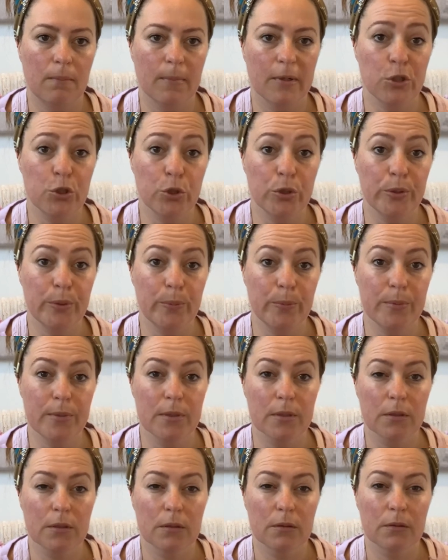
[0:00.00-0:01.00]

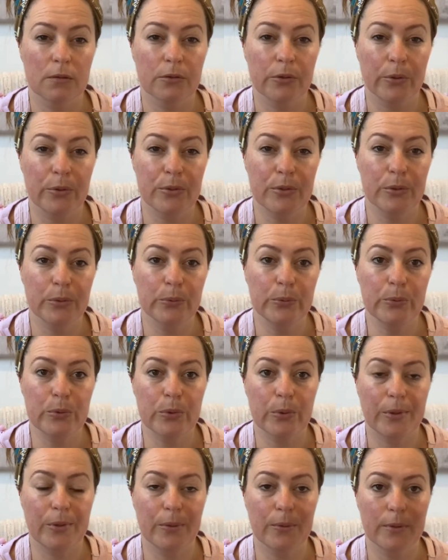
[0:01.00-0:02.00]
mushrooms toadstool,
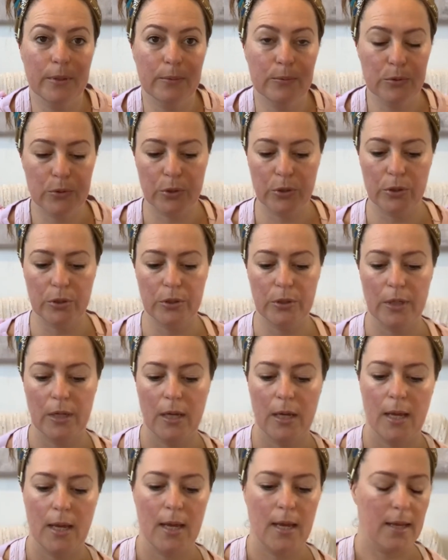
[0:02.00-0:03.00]
so I thought that was cute.
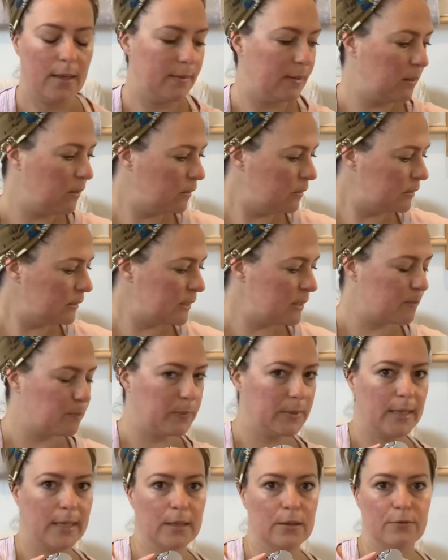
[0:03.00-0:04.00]
And then I got this
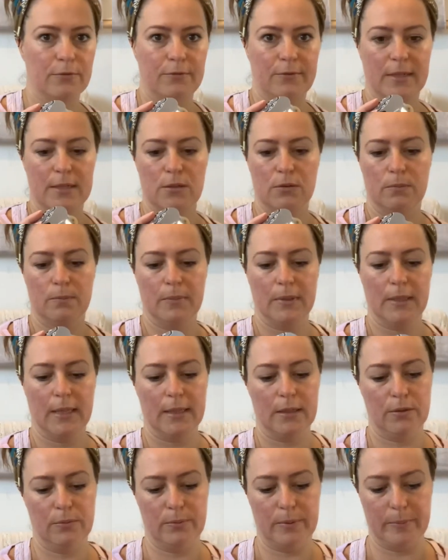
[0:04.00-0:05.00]
black
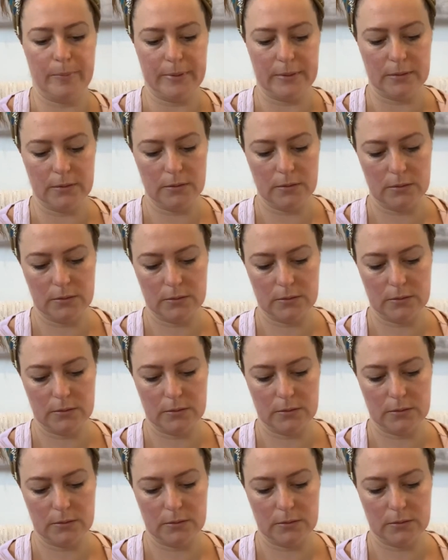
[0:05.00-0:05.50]
ribbon,